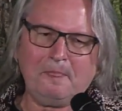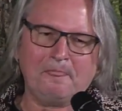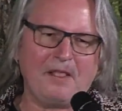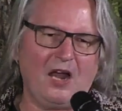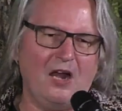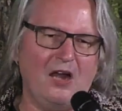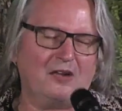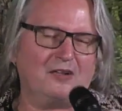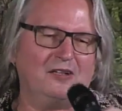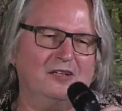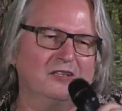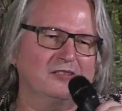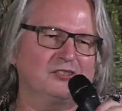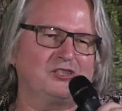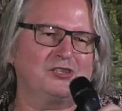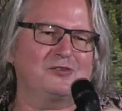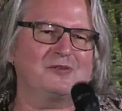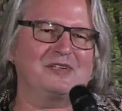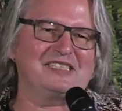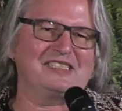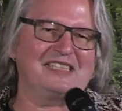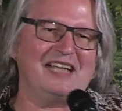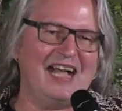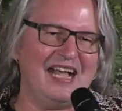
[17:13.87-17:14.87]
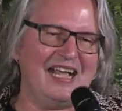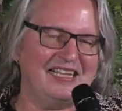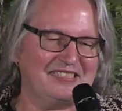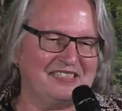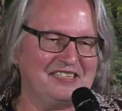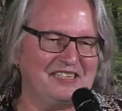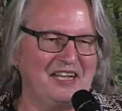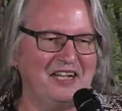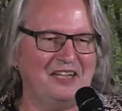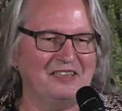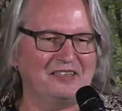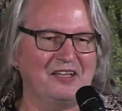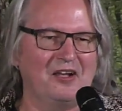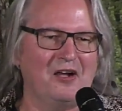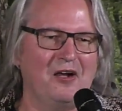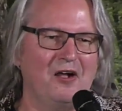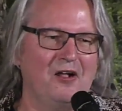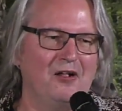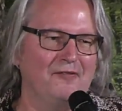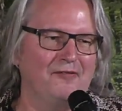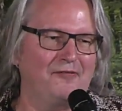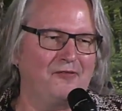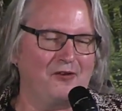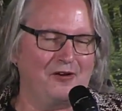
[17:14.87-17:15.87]
our culture is hostile to
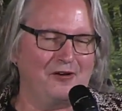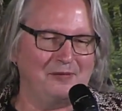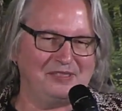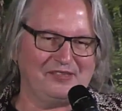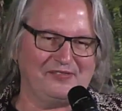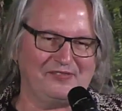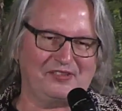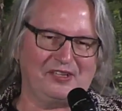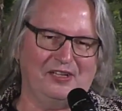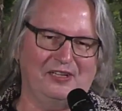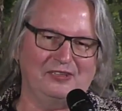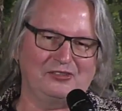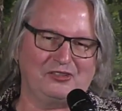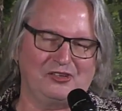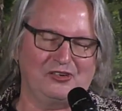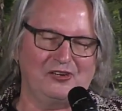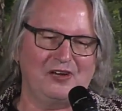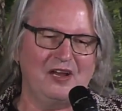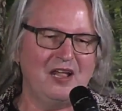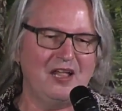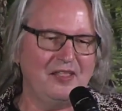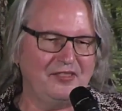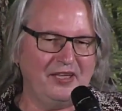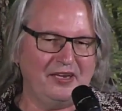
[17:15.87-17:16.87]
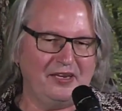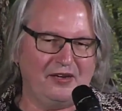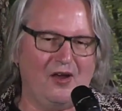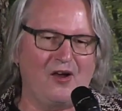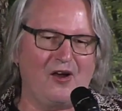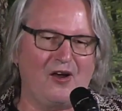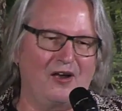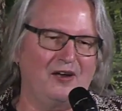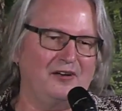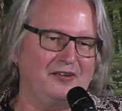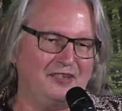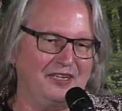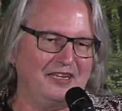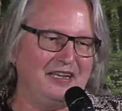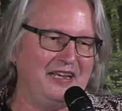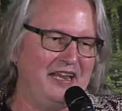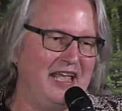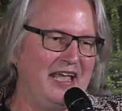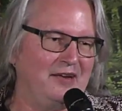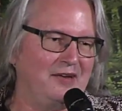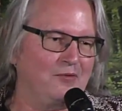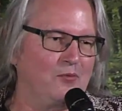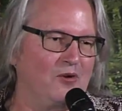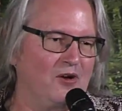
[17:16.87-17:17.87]
all forms of culture that aren't
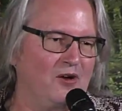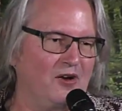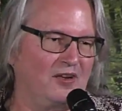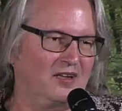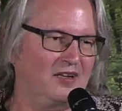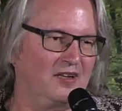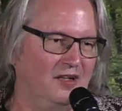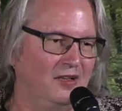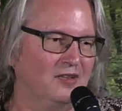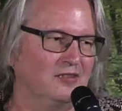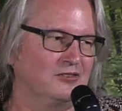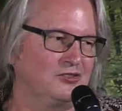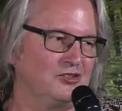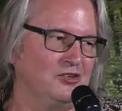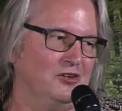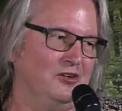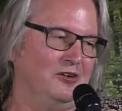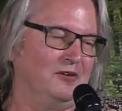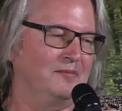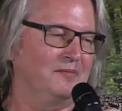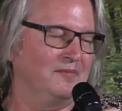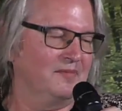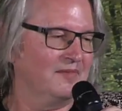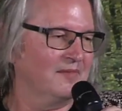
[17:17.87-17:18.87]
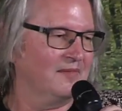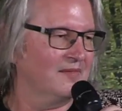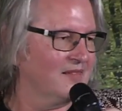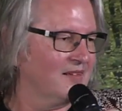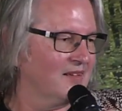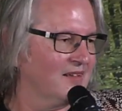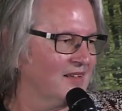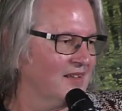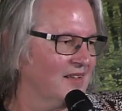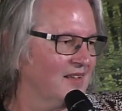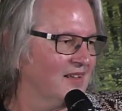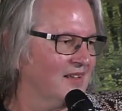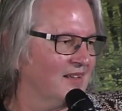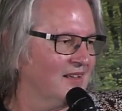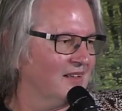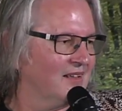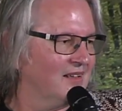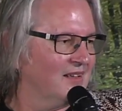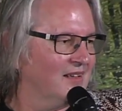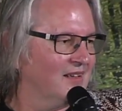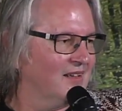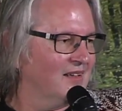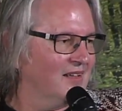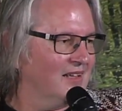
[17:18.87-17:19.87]
network culture.
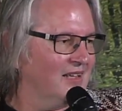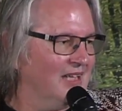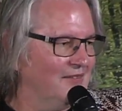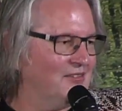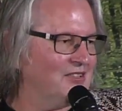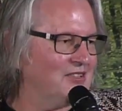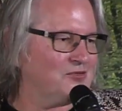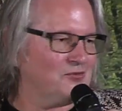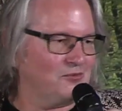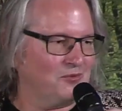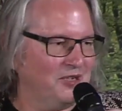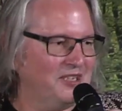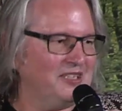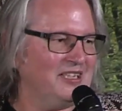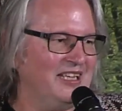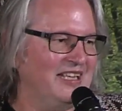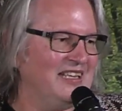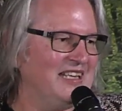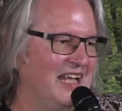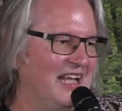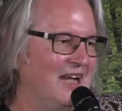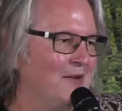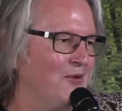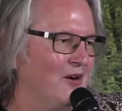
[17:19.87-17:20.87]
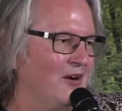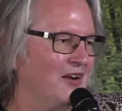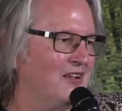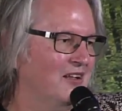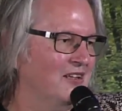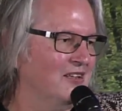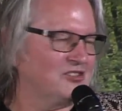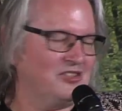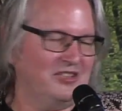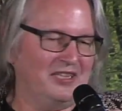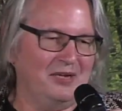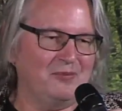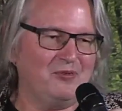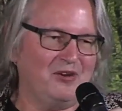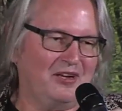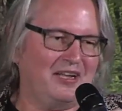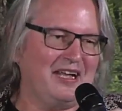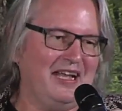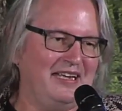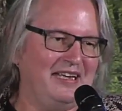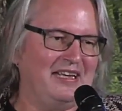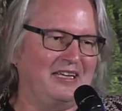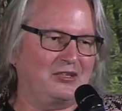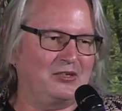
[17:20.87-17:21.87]
If it's really network culture, then we're
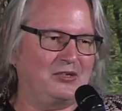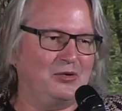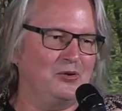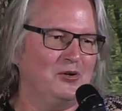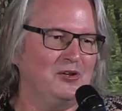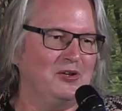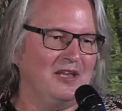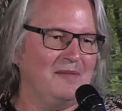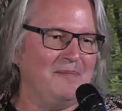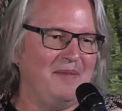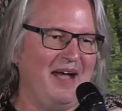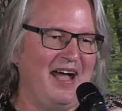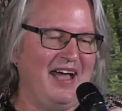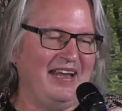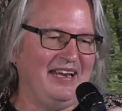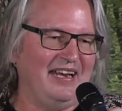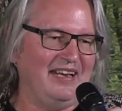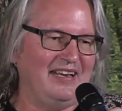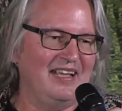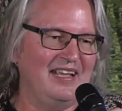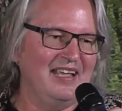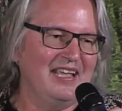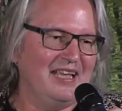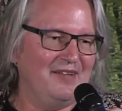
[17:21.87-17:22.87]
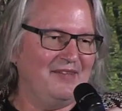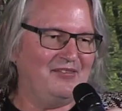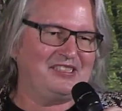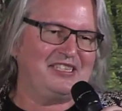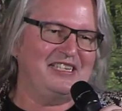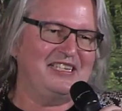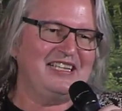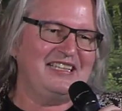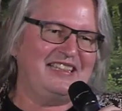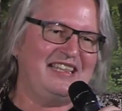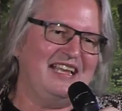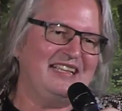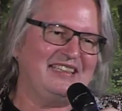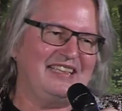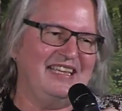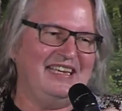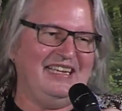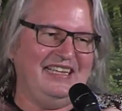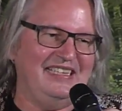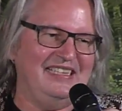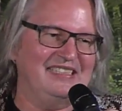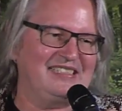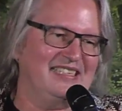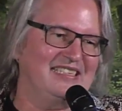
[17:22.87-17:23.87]
kind of cool about it. If it's anything that
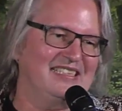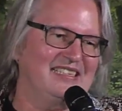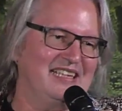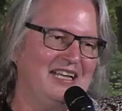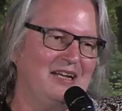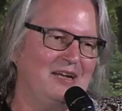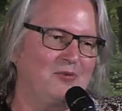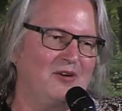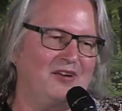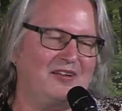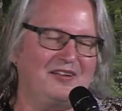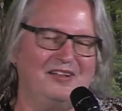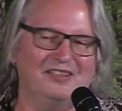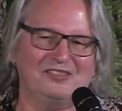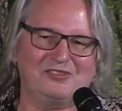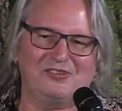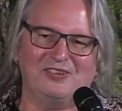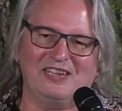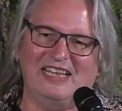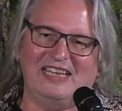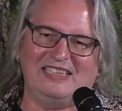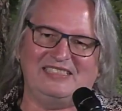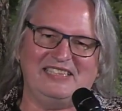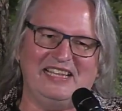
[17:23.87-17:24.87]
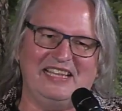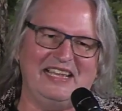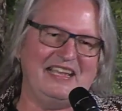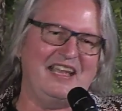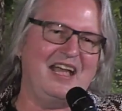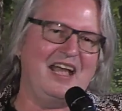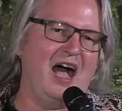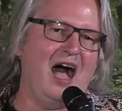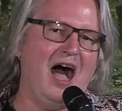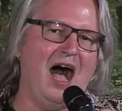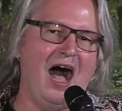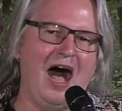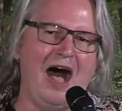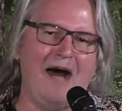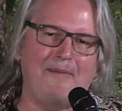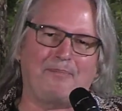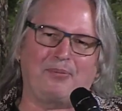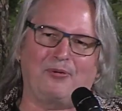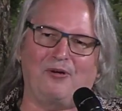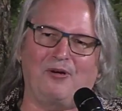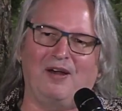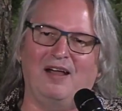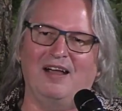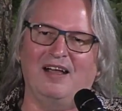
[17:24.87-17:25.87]
isn't network culture, like say
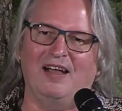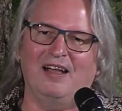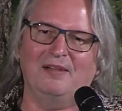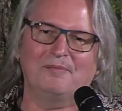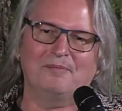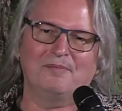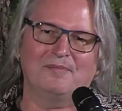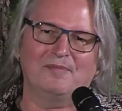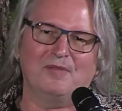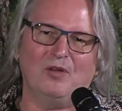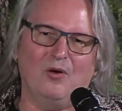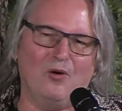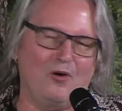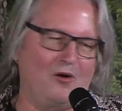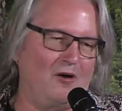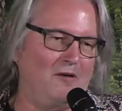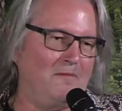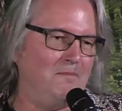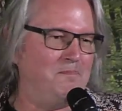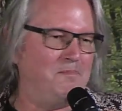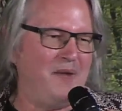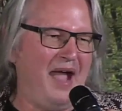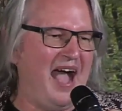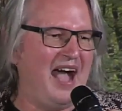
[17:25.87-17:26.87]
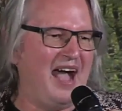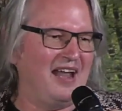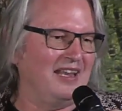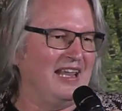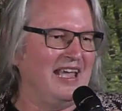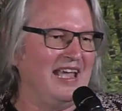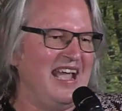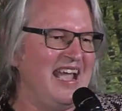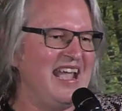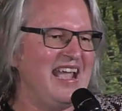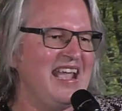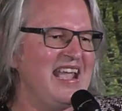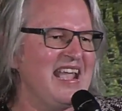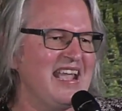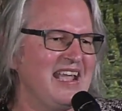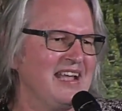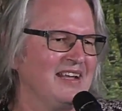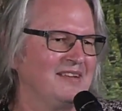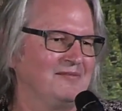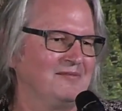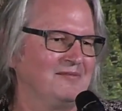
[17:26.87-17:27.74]
opera or ballet,